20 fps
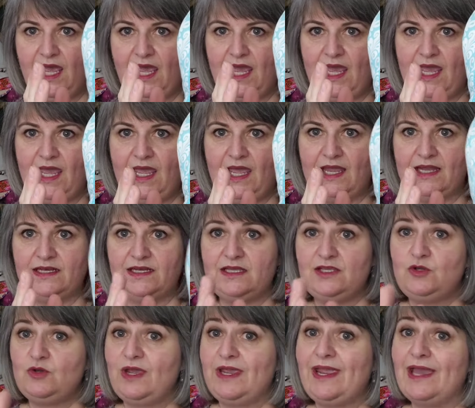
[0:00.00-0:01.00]
and
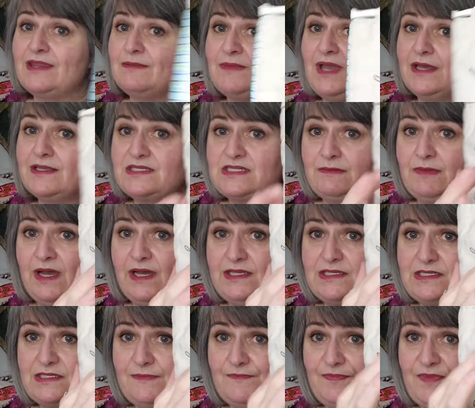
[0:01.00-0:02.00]
you can get them
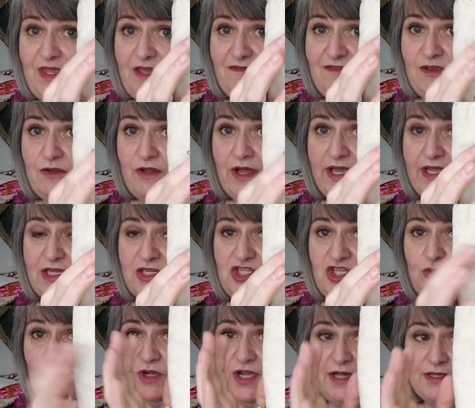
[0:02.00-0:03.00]
customized if you like.
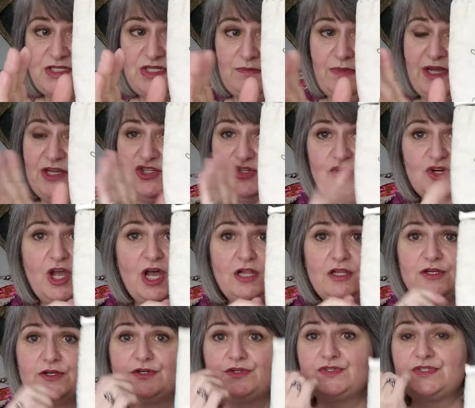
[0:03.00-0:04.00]
She will customize your
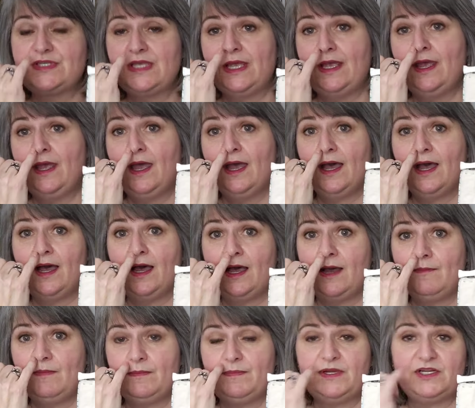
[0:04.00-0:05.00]
colors,
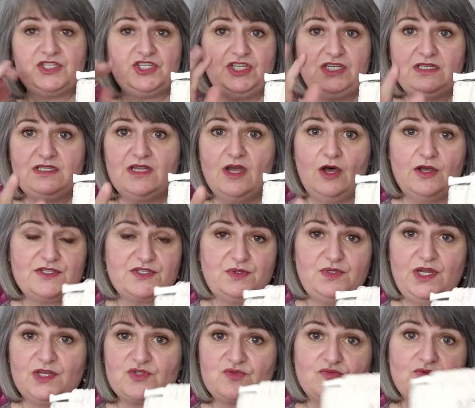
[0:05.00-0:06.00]
um, but she also
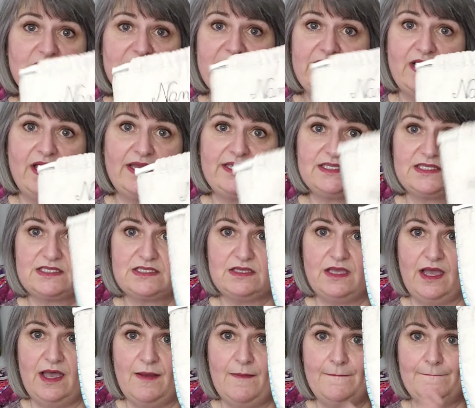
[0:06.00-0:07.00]
does really nice
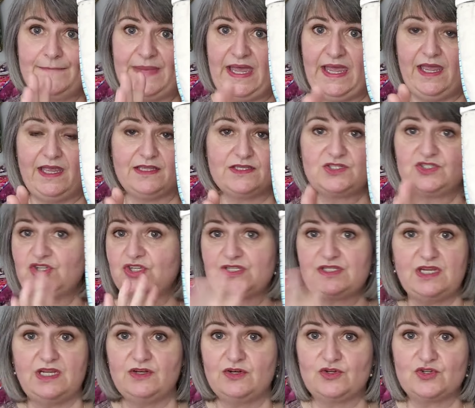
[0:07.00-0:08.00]
um, bags just
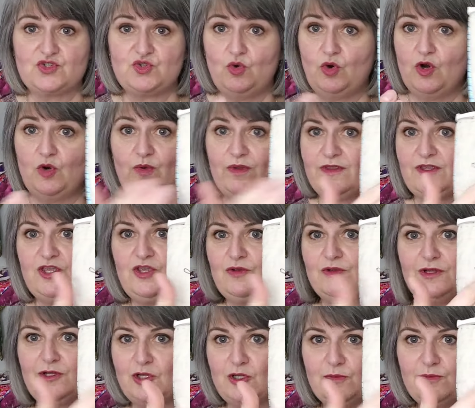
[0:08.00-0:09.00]
in her store with cute
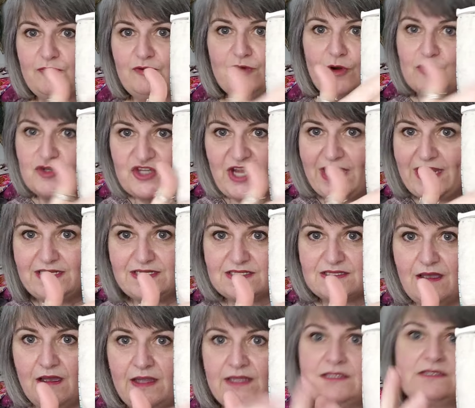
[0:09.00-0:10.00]
little crochet
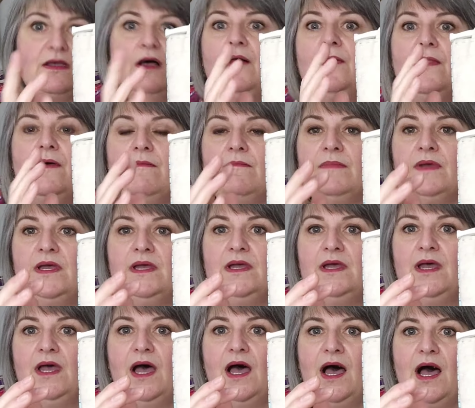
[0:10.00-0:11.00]
designs on them.
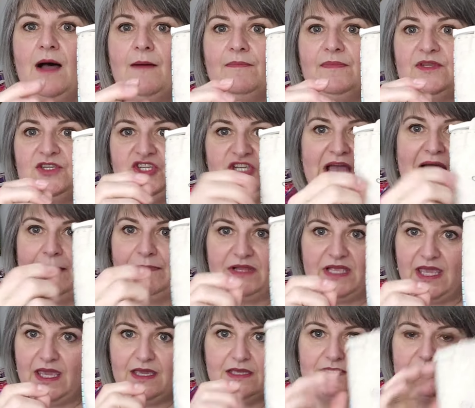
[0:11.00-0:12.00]
Um, she
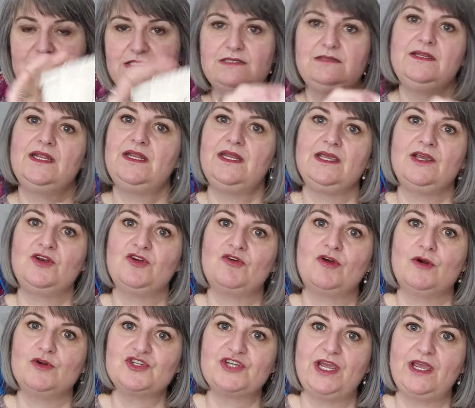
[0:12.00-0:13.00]
appliques knitting and
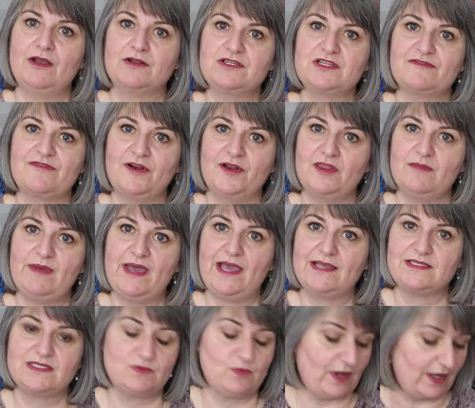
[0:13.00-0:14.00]
crochet onto the front of the
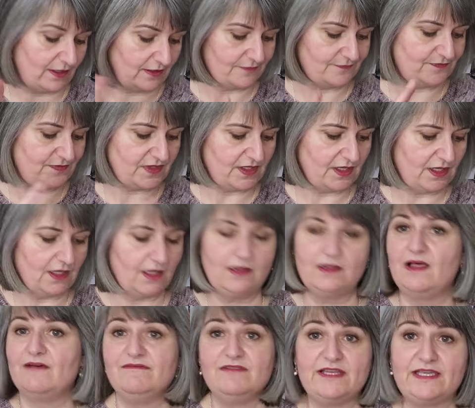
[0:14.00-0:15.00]
bags as well.
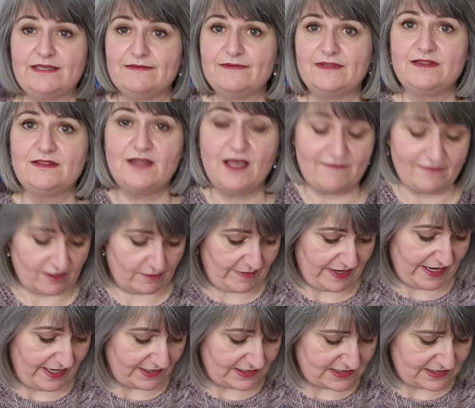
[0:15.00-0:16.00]
Lovely. Love her
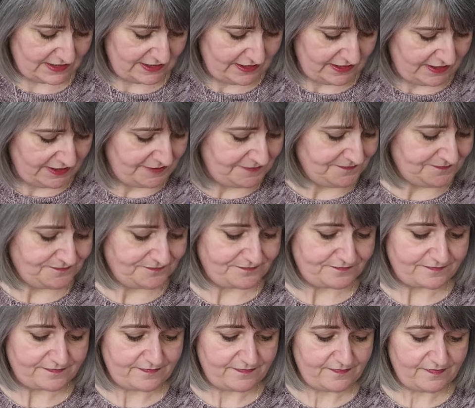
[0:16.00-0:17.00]
bags.
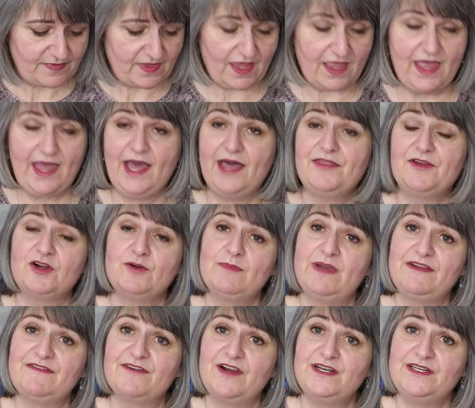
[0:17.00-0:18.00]
Heather,
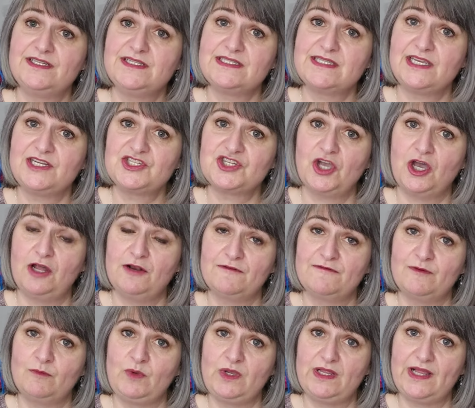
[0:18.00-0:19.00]
my friend in Saint John
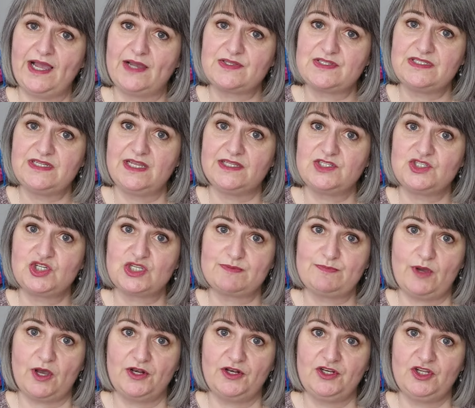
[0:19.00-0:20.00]
from Wheelhouse Knits, just
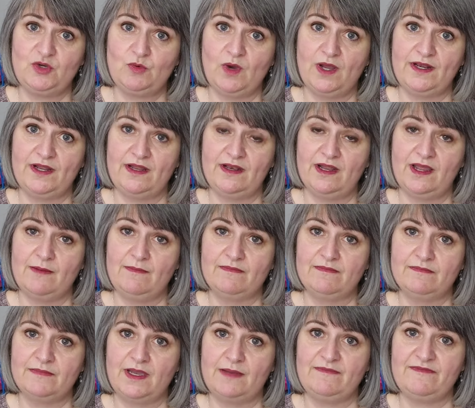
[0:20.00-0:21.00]
bought a new one and
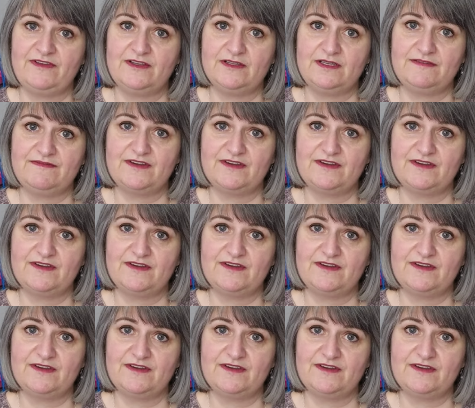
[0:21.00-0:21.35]
I'm, I'm feeling